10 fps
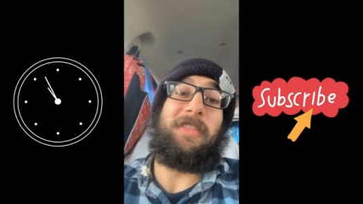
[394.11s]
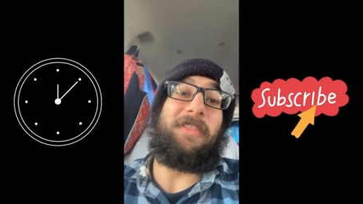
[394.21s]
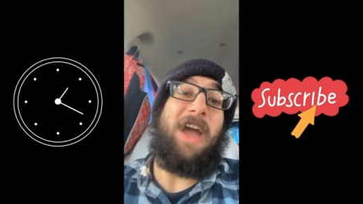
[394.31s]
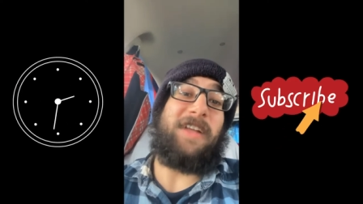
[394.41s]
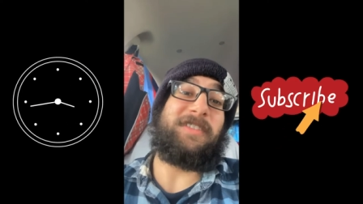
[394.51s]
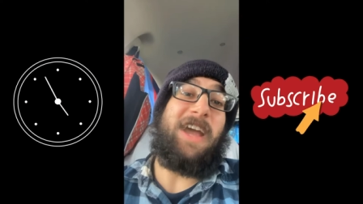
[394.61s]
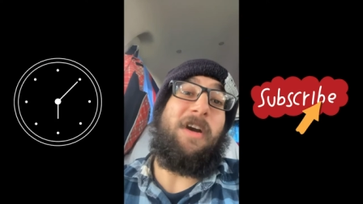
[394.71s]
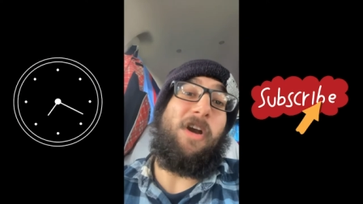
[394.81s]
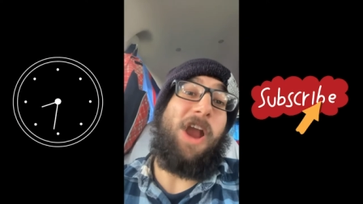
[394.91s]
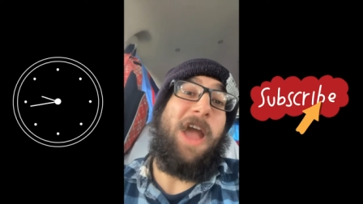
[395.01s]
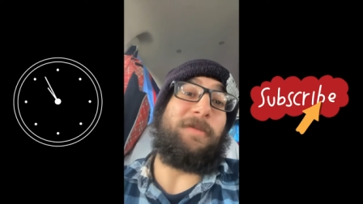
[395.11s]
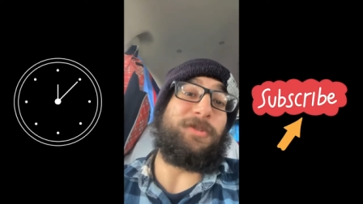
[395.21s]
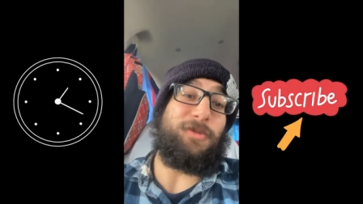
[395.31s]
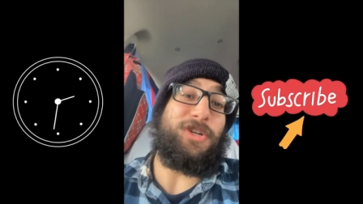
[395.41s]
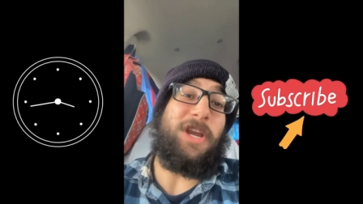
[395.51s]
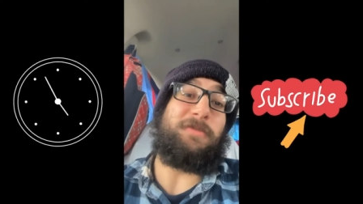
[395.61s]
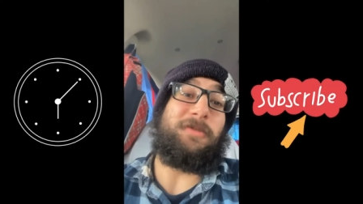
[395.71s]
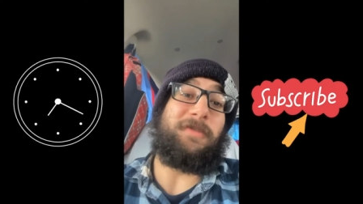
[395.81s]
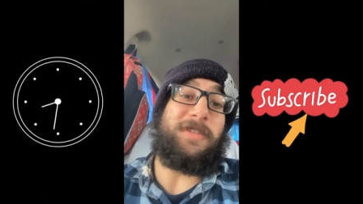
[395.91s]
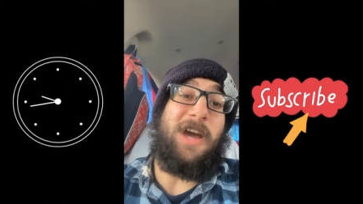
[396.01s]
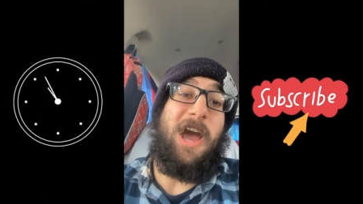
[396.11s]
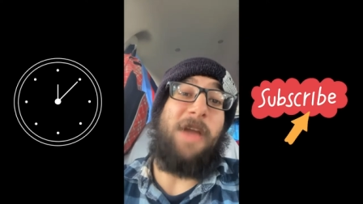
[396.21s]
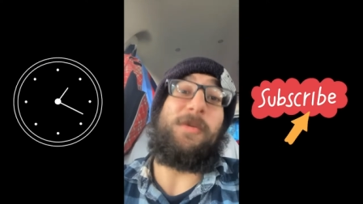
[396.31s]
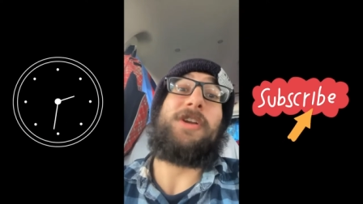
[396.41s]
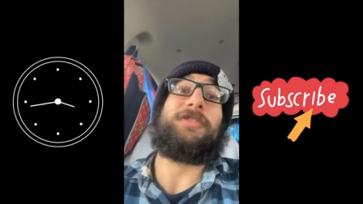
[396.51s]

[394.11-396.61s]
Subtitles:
That's how our habits were shaped over time